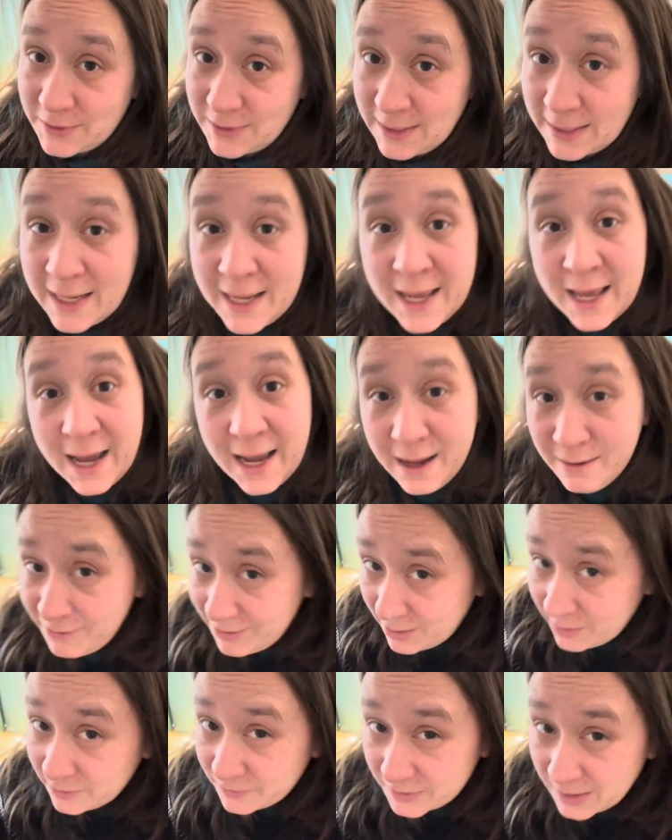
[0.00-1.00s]
today. I have a
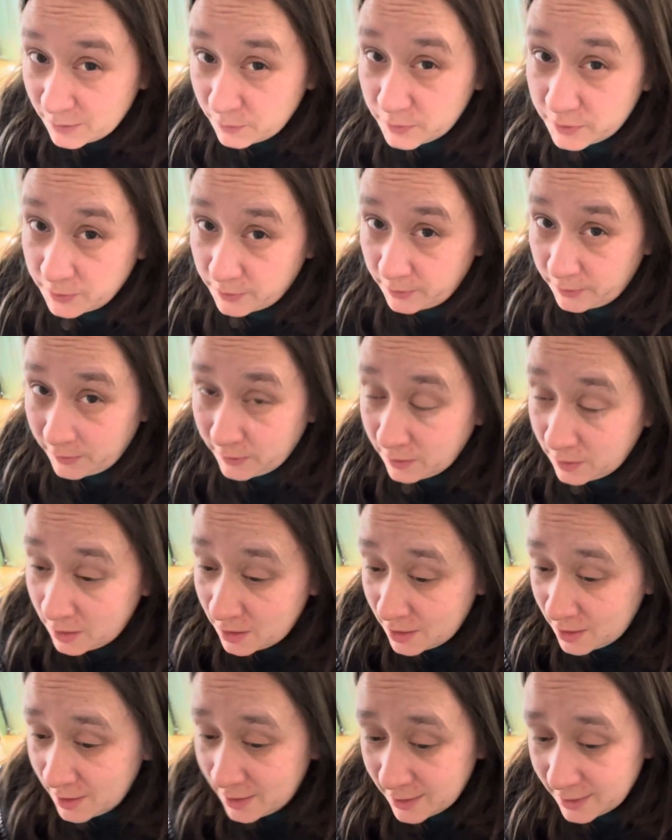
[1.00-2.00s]
lot of that with her,
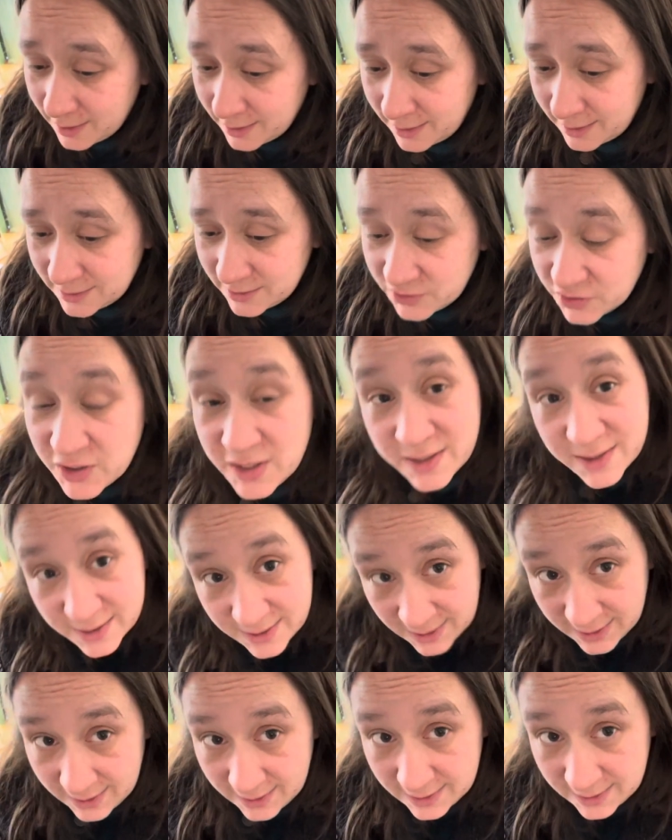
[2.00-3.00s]
and she's
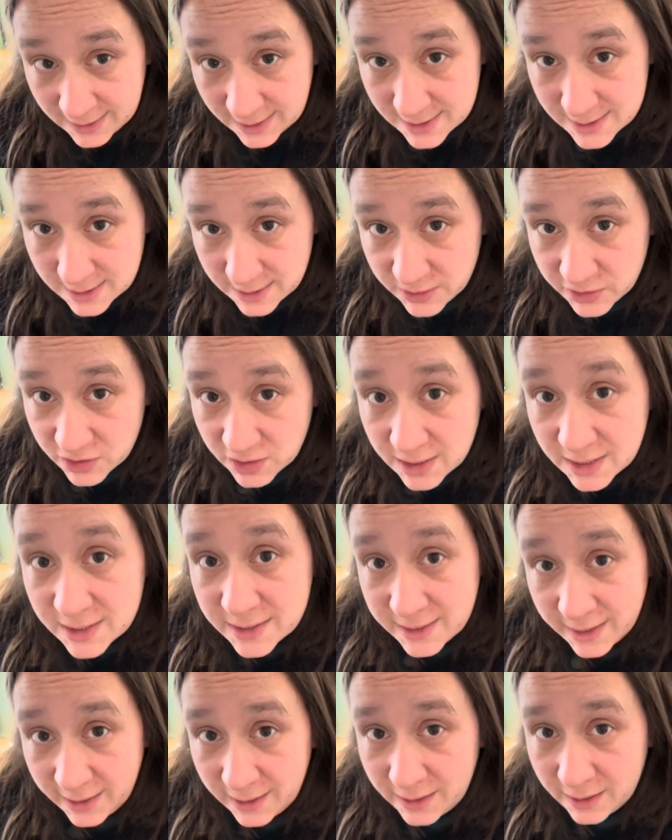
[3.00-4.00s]
Italian. I think she can
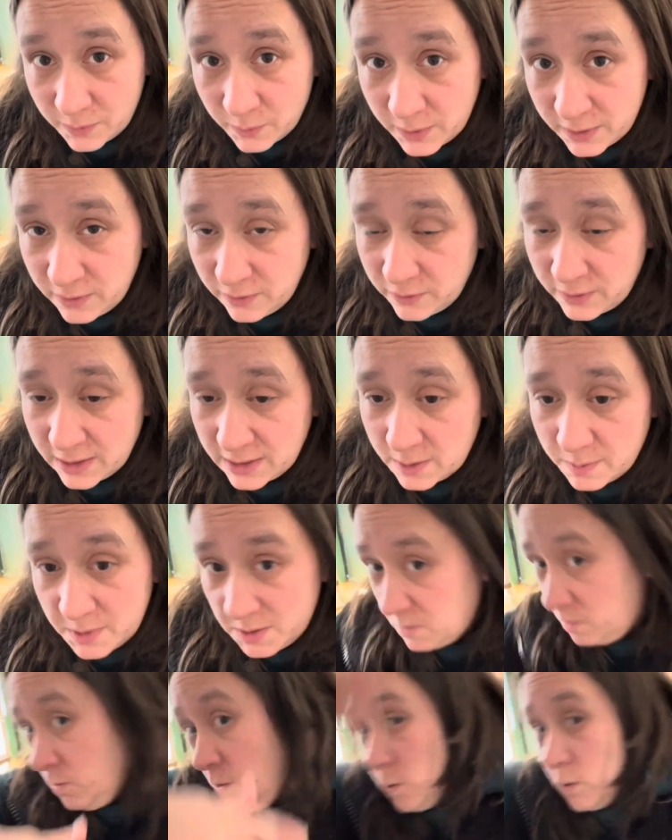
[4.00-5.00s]
take it when you get a
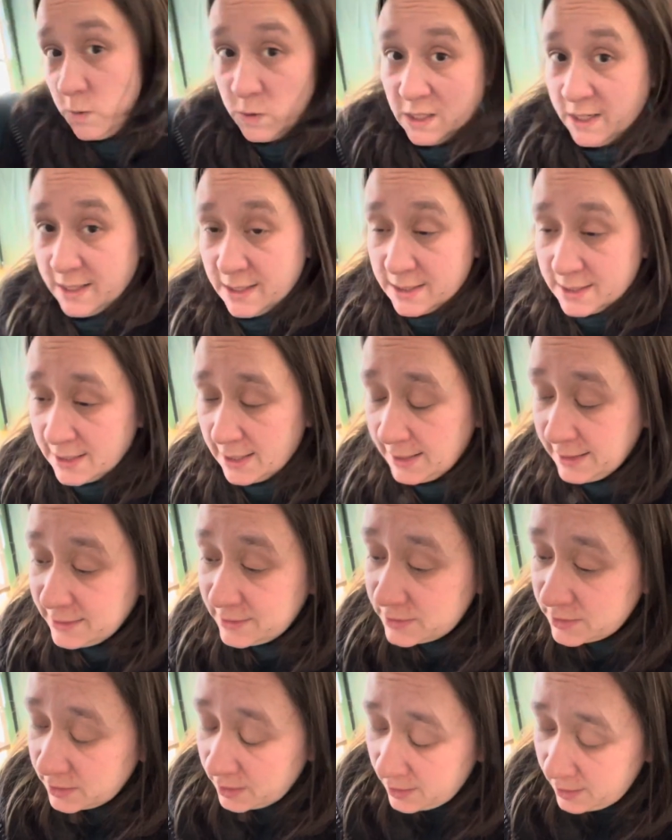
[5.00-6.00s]
bit more like
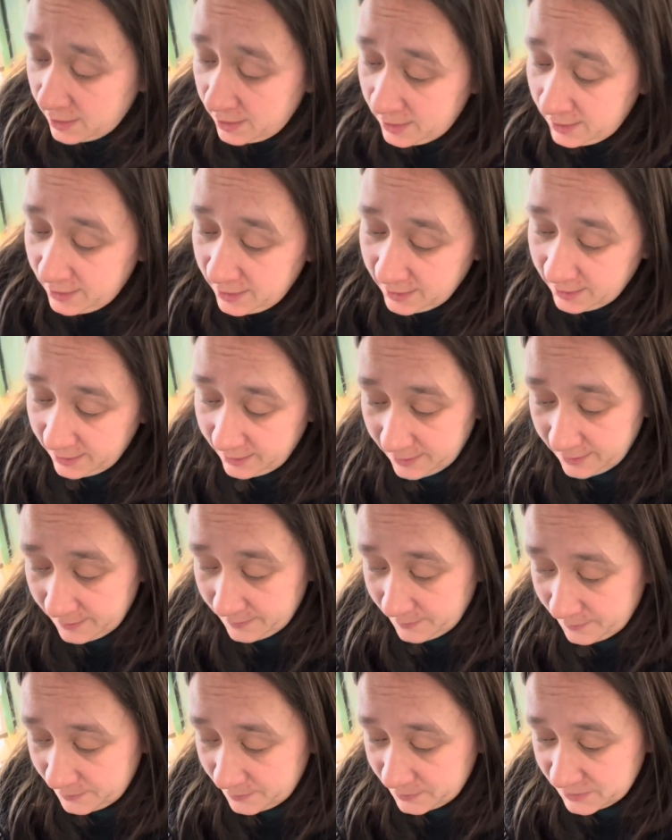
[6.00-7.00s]
that.
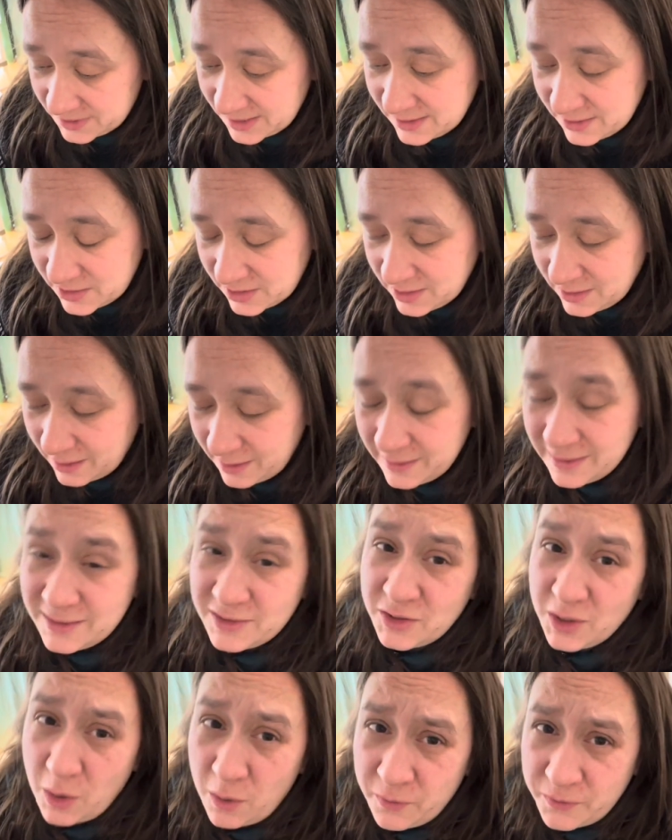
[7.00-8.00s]
Then
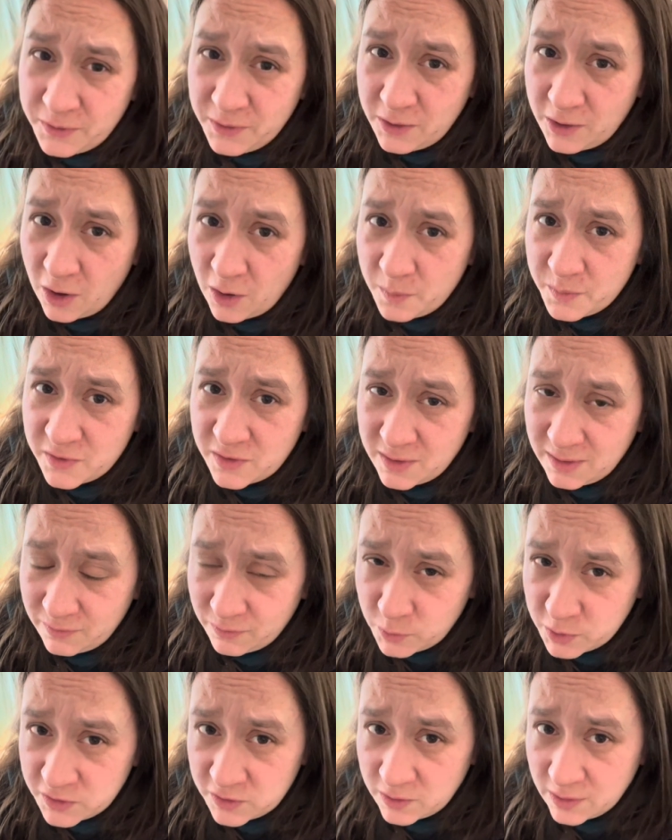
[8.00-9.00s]
she often comes
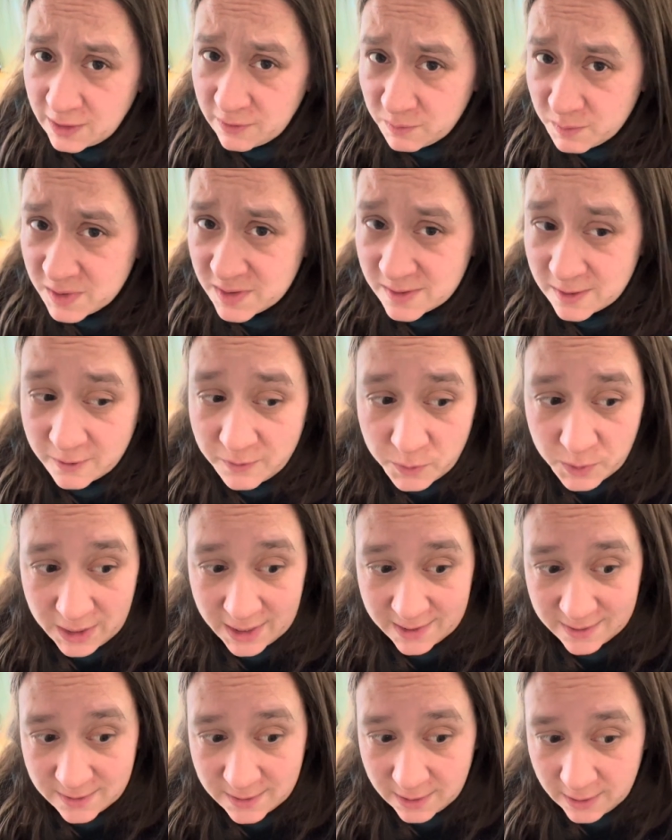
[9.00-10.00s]
and wants to give me stuff when
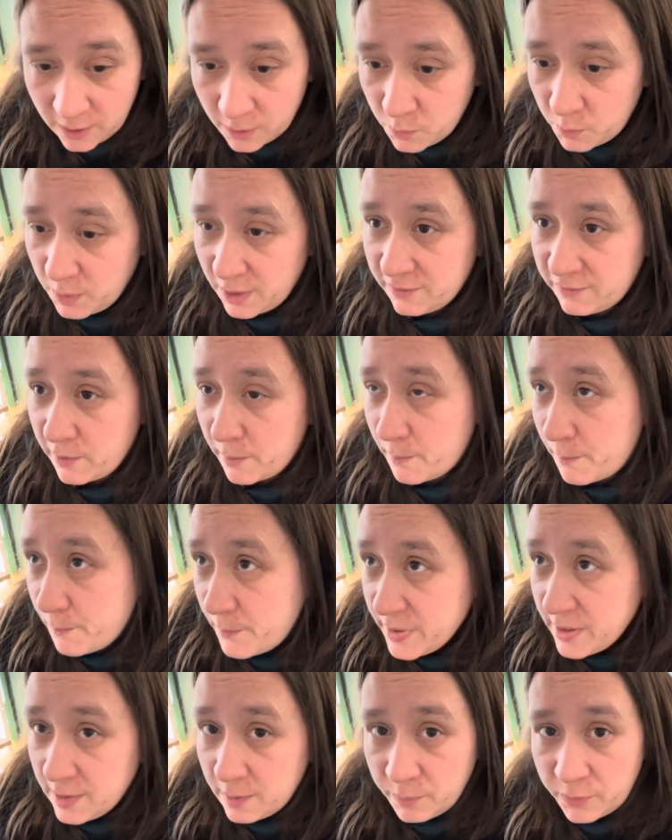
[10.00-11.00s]
I say no, we have a
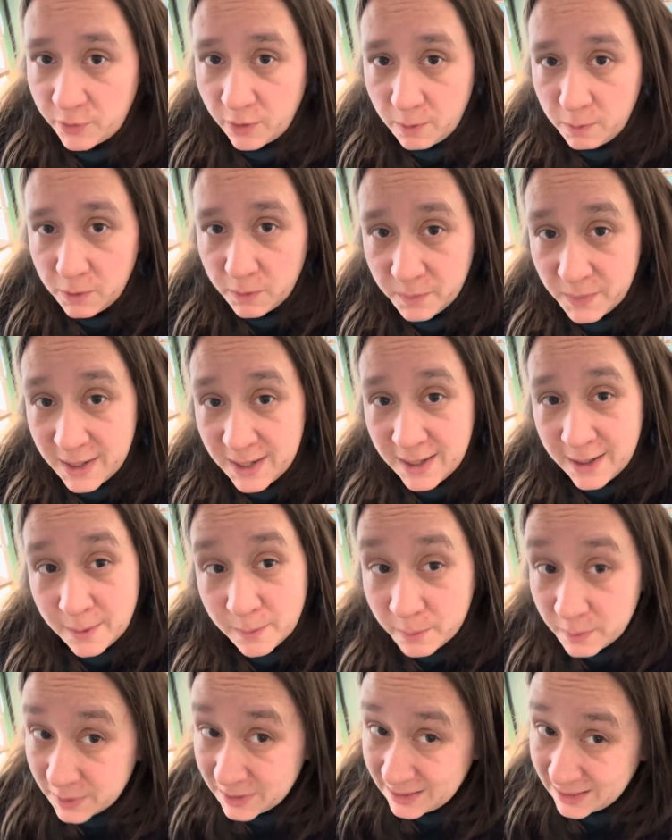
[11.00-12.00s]
big problem,
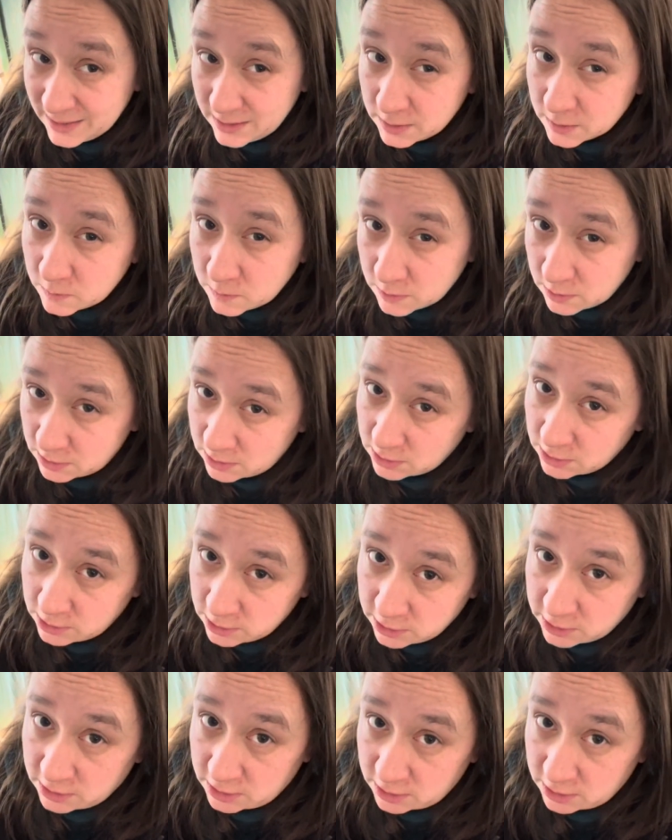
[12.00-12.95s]
but I don't want her